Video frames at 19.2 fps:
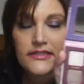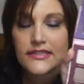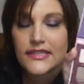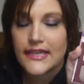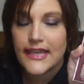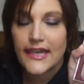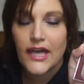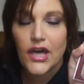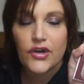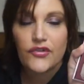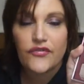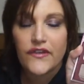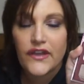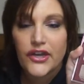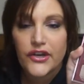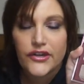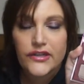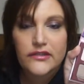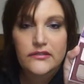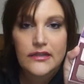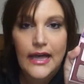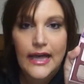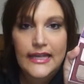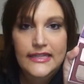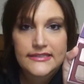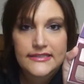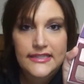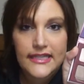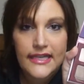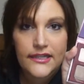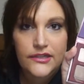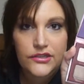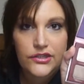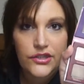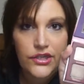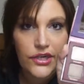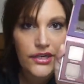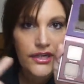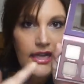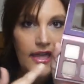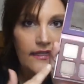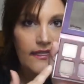to get a very light day look